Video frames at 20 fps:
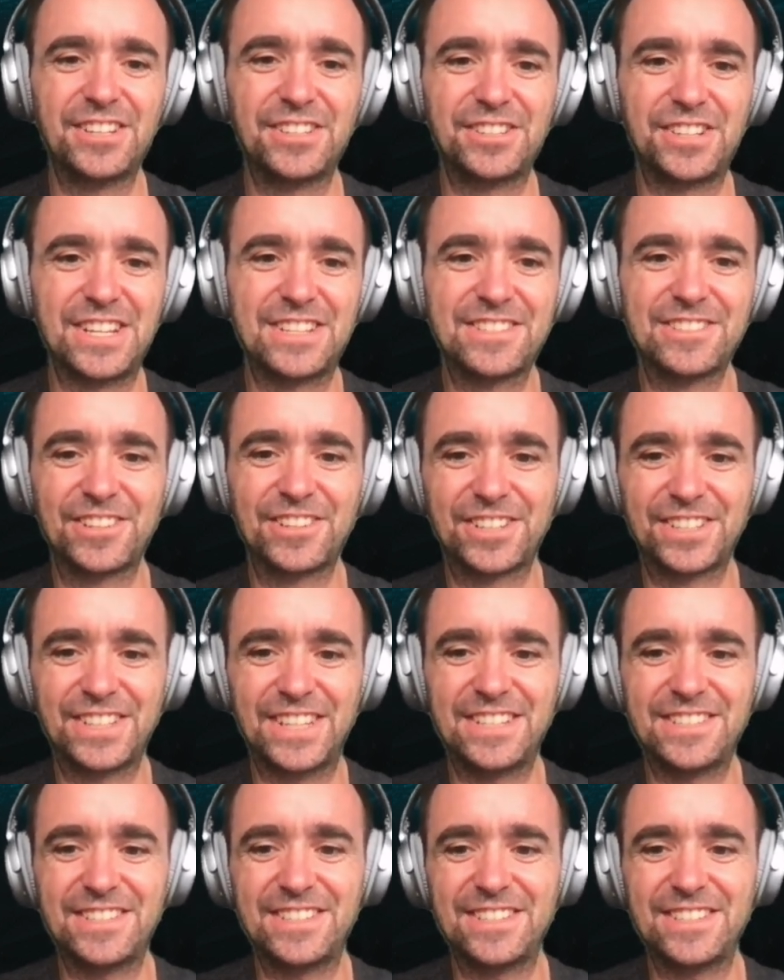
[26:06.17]
restart
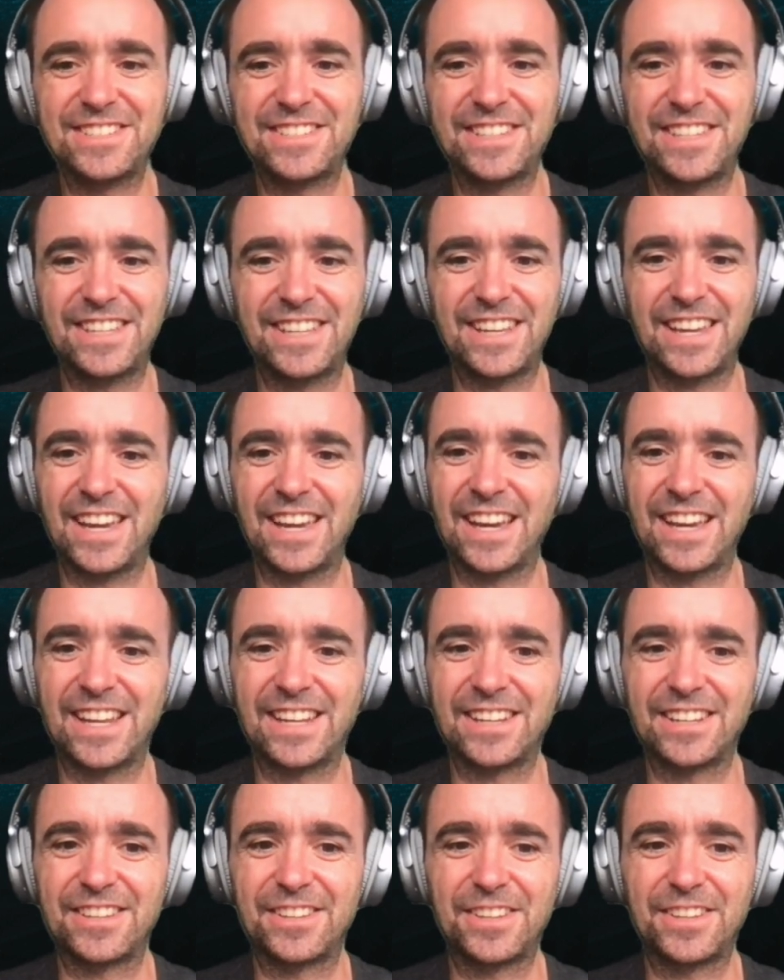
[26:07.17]
TCC,
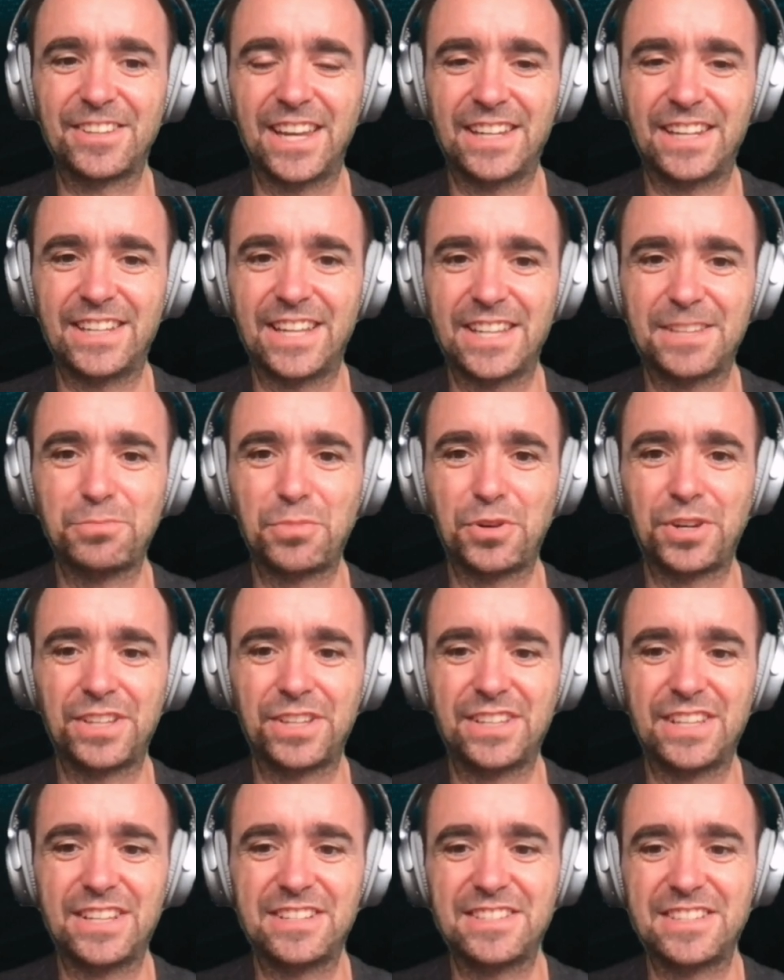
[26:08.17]
and at that
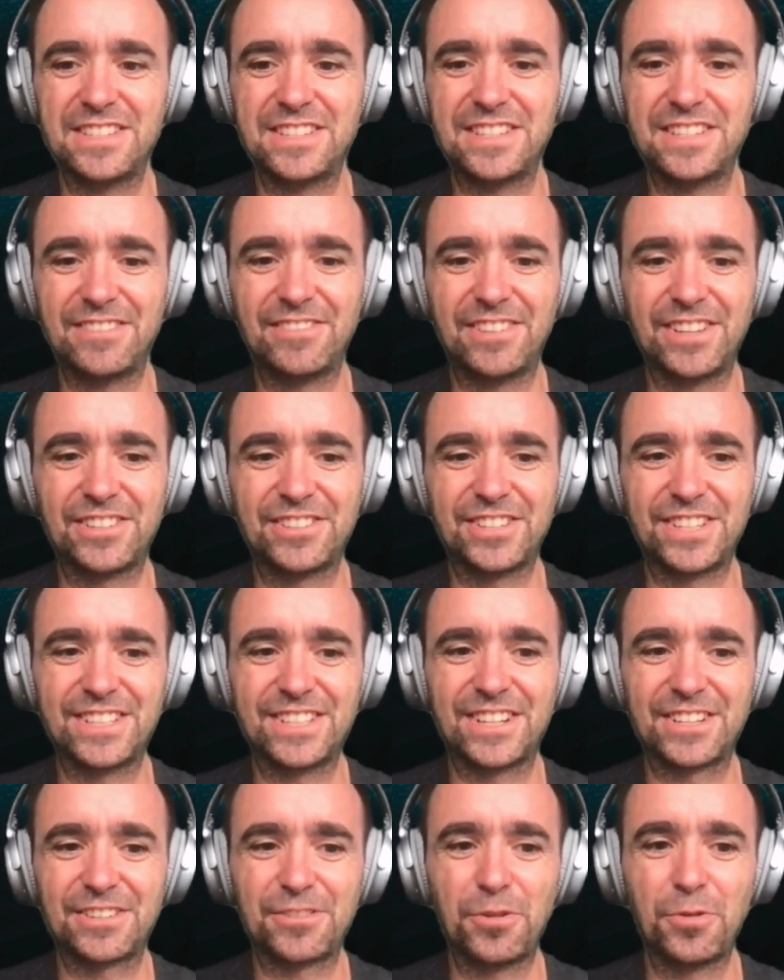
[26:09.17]
point, TCC will
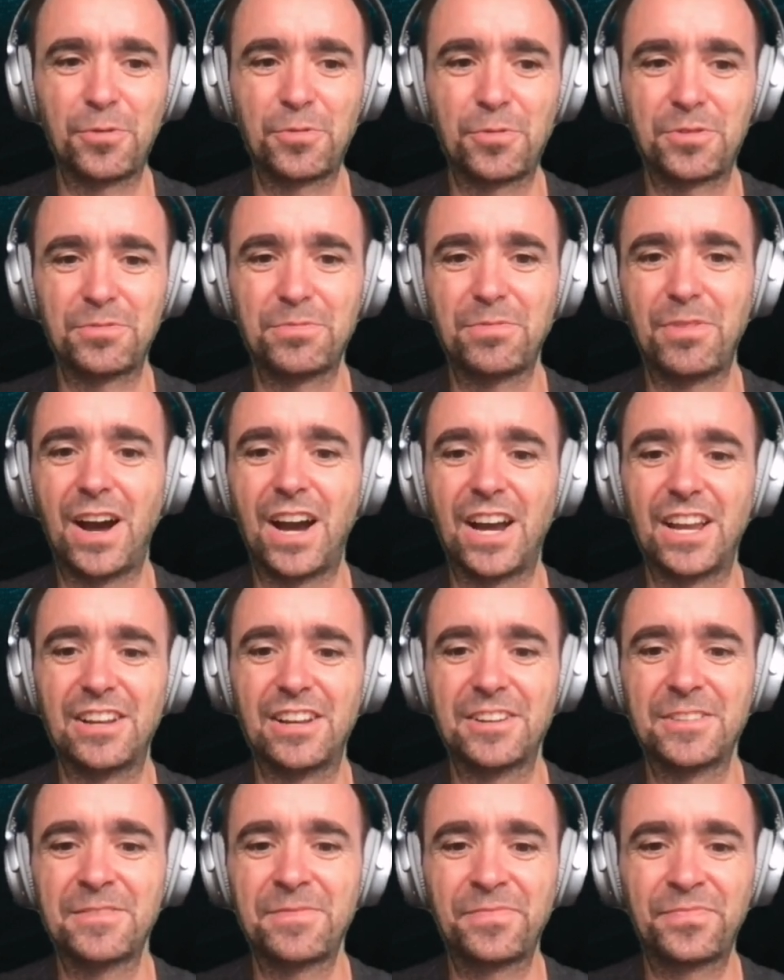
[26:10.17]
read our own file.